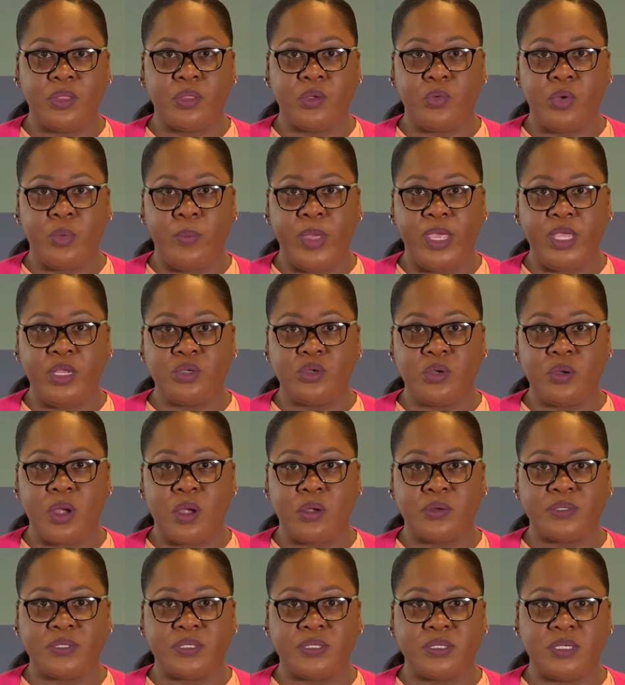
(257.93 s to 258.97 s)
The remainder
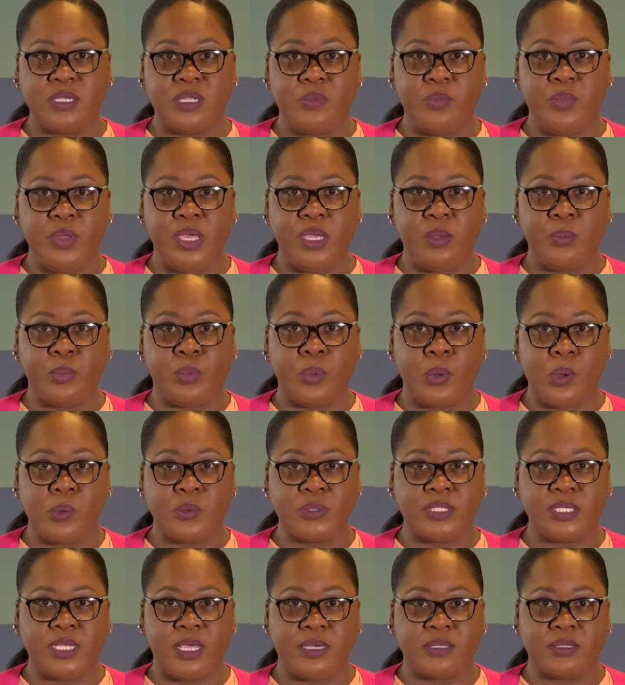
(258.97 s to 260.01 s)
are still being
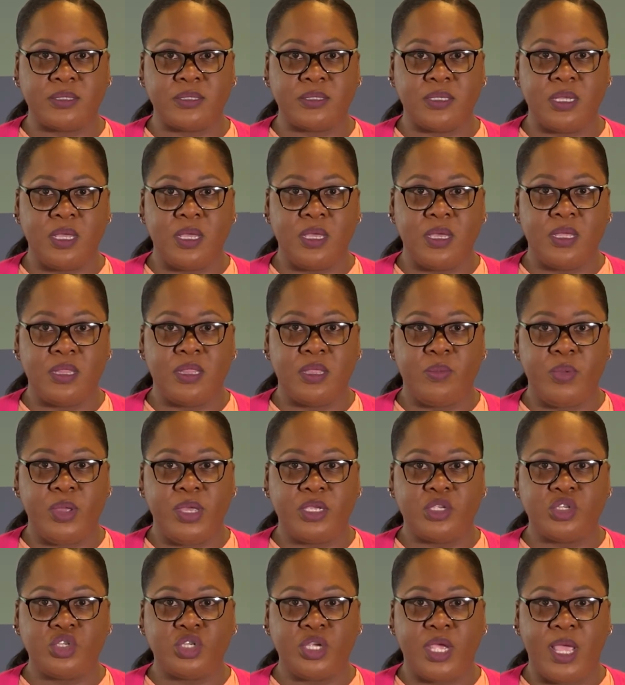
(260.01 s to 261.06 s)
processed. The
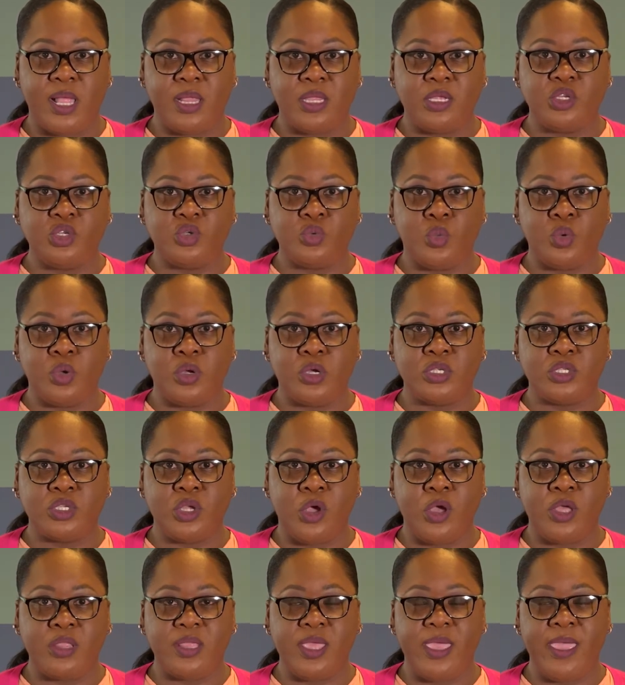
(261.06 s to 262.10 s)
biggest challenge was
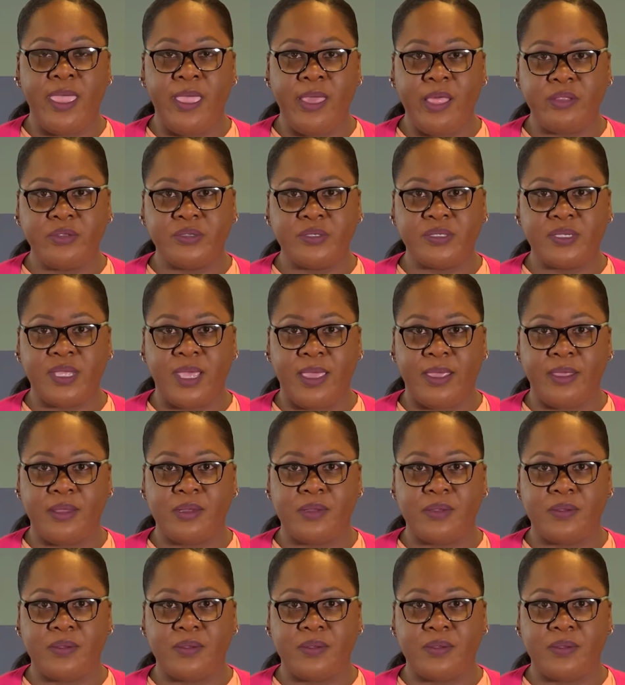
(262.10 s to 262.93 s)
on the health side.